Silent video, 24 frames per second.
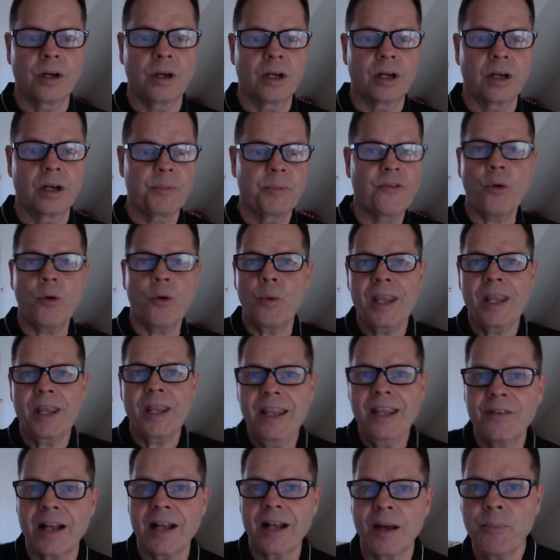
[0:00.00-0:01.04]
before we
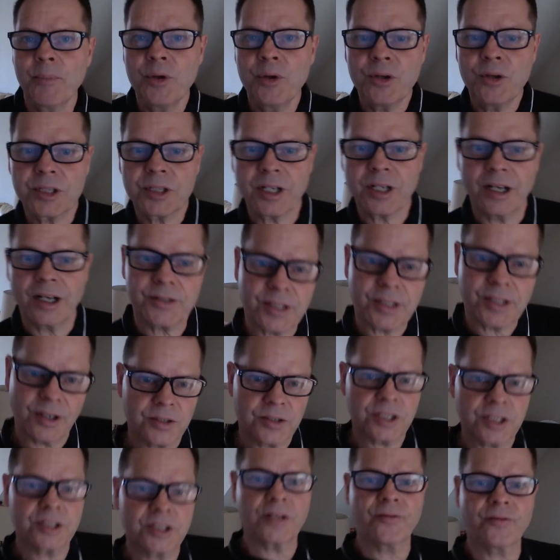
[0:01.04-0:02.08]
even immerse
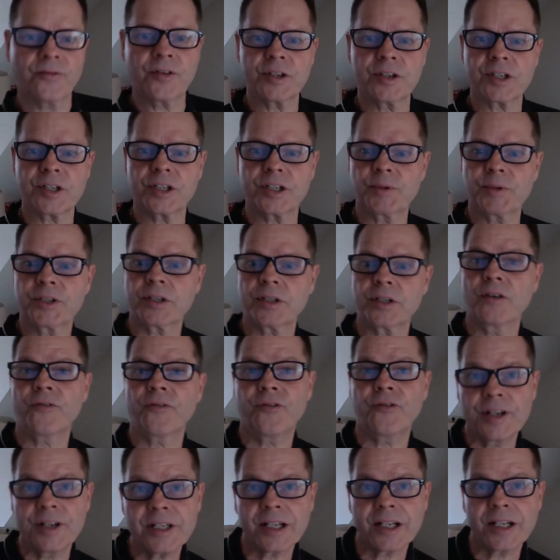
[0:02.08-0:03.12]
ourselves into the verses, we're told
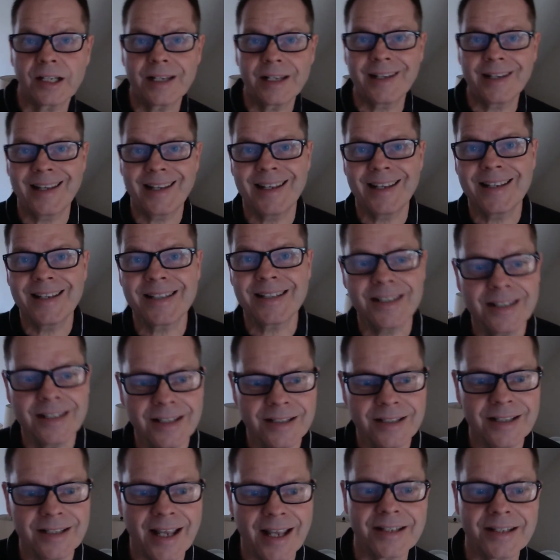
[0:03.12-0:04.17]
physically he is in
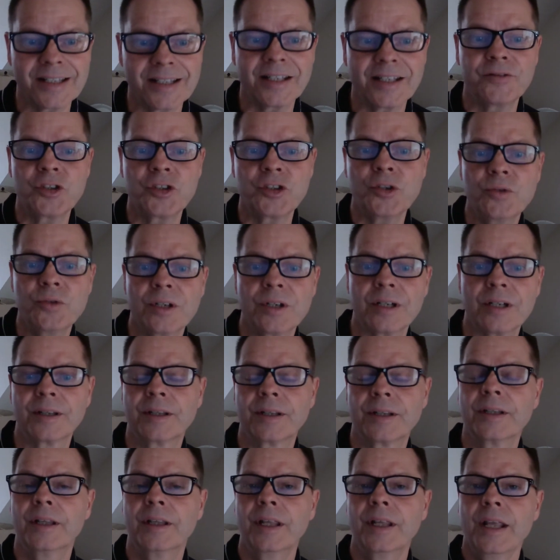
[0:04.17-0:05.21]
the desert of Judah.
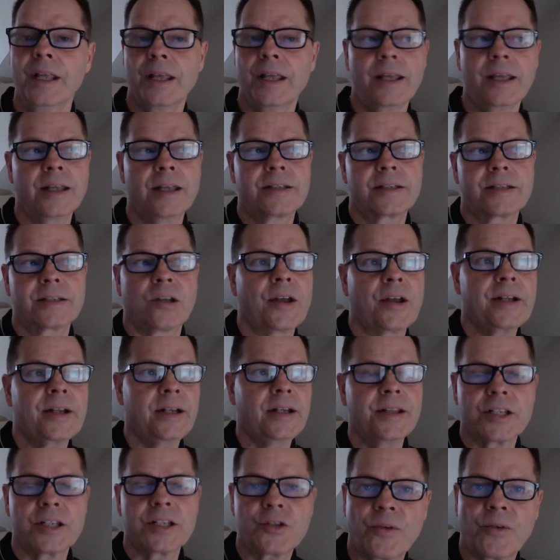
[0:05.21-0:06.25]
It's
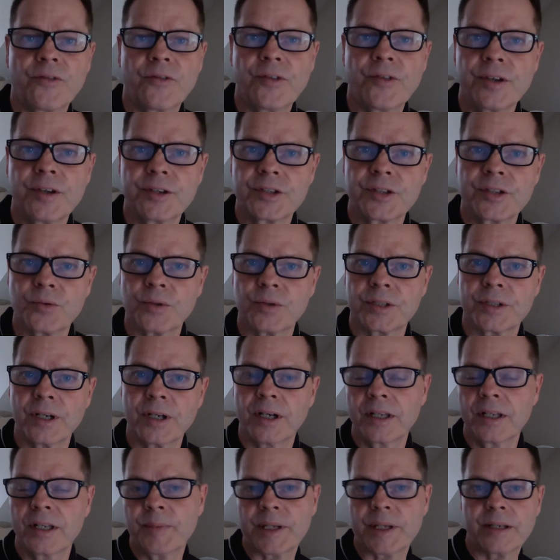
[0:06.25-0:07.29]
likely this refers to a
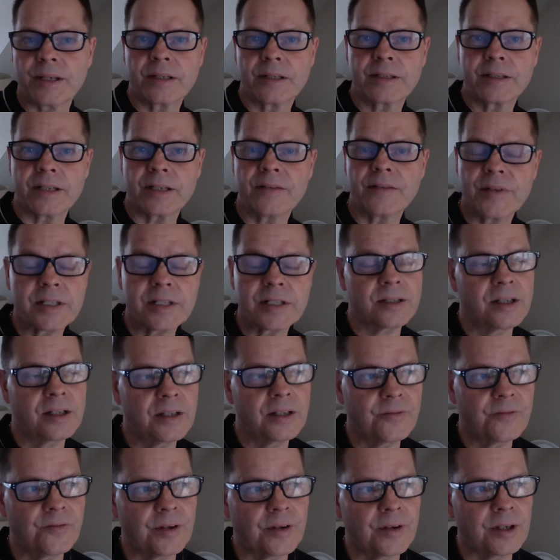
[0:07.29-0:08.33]
time in David's
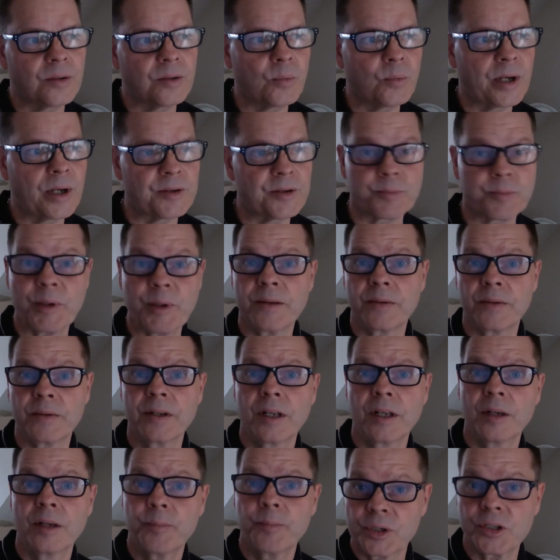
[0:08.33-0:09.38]
life when he's been
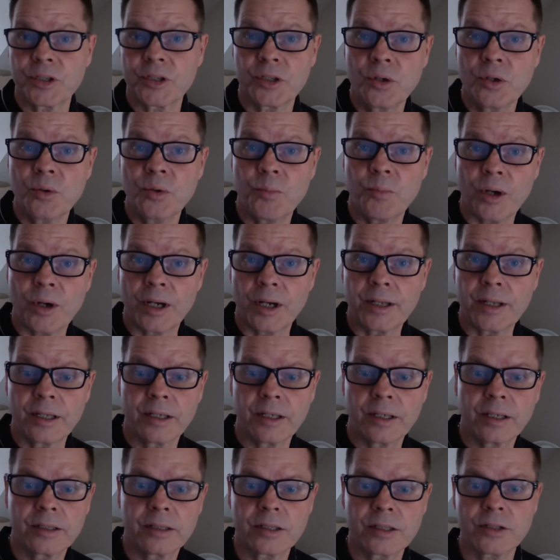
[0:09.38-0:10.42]
pursued by
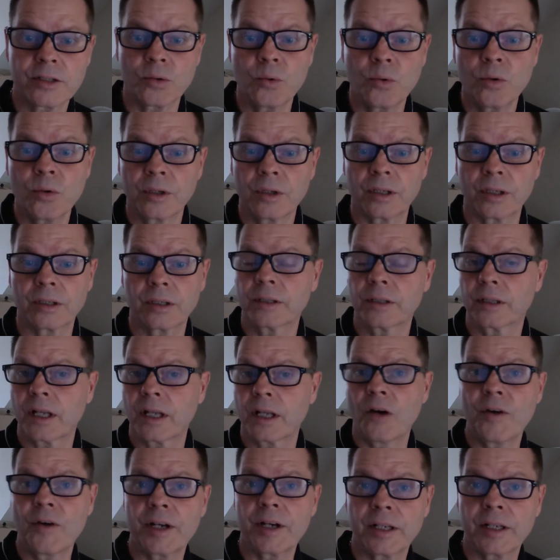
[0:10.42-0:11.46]
Saul, the
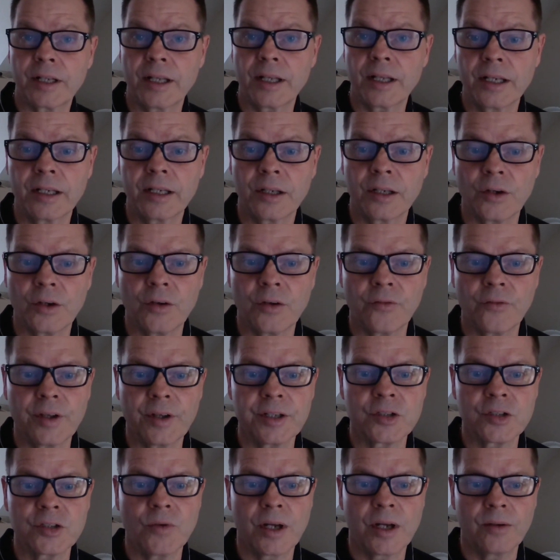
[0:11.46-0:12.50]
current king of
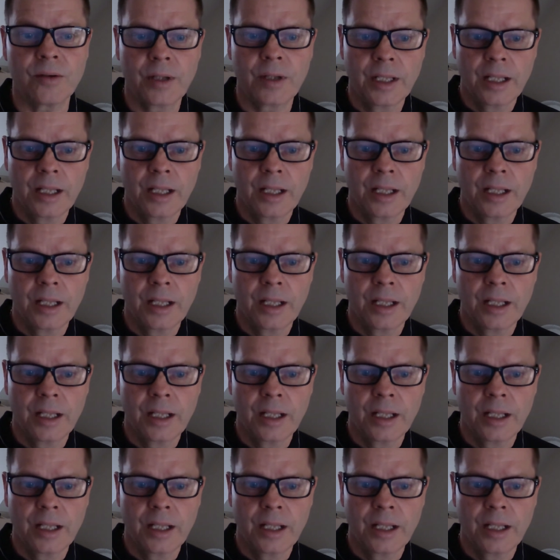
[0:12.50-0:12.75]
Israel,